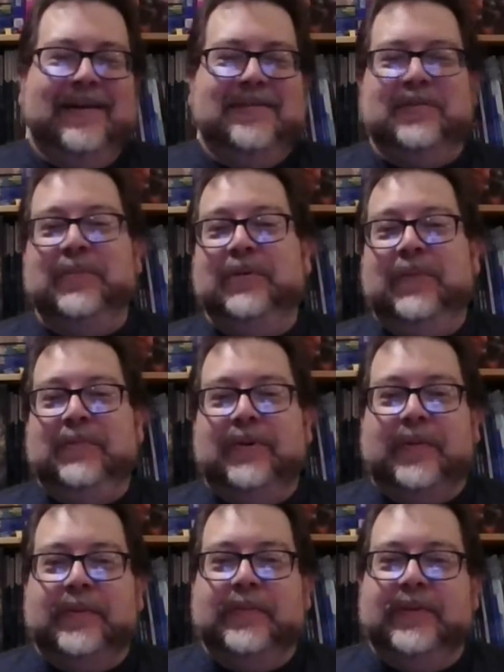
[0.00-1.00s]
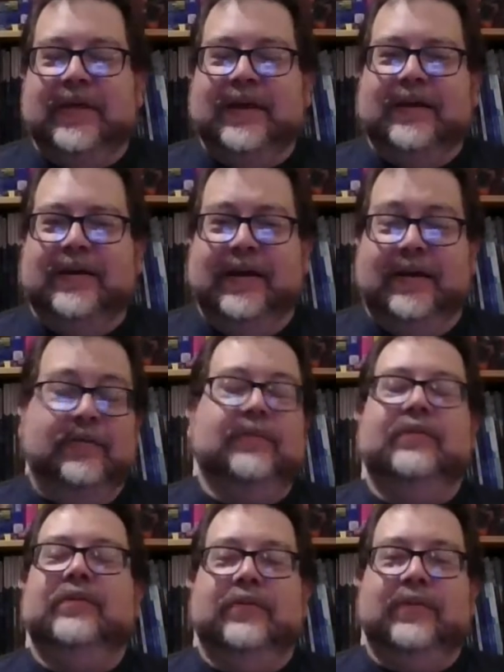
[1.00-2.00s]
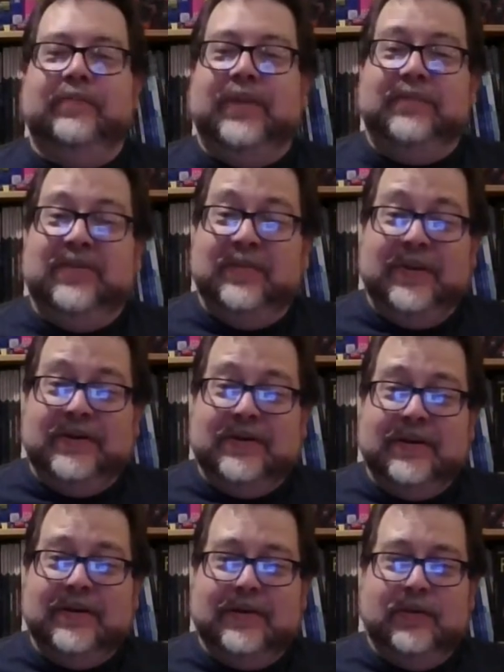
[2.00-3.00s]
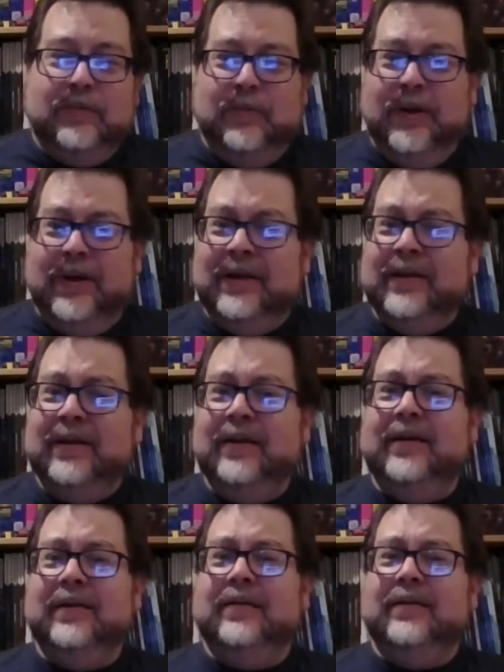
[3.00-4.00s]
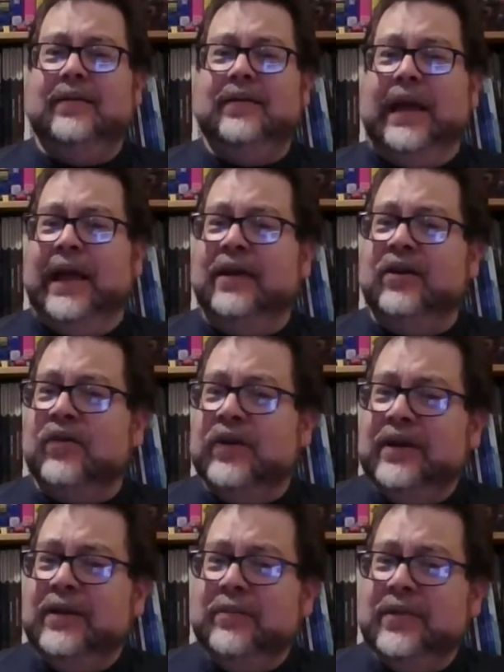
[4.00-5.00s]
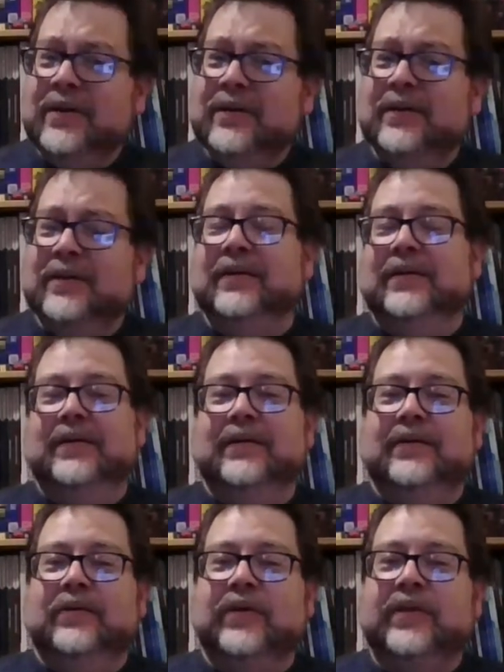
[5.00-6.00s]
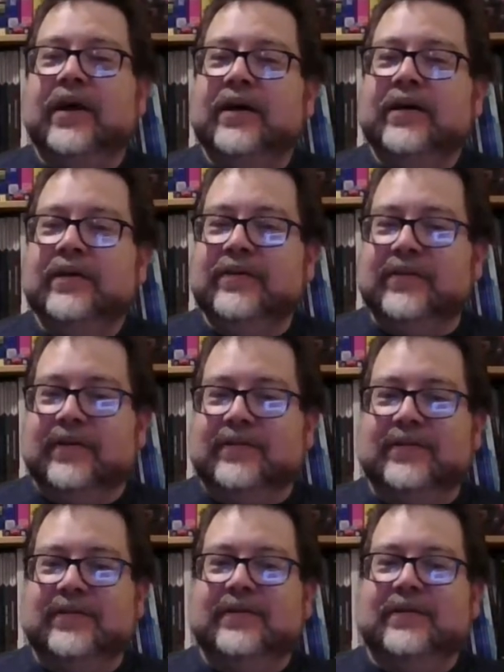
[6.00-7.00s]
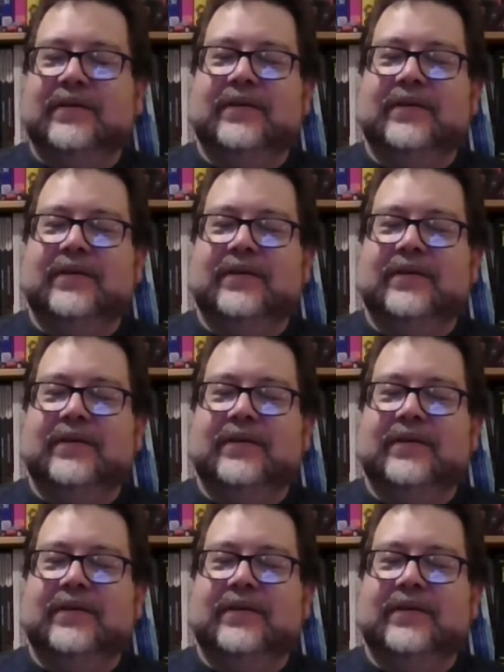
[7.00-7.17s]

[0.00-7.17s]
Some of you people are probably thinking, like, Pepsi Milk? What? Egg cream? What the hell is this?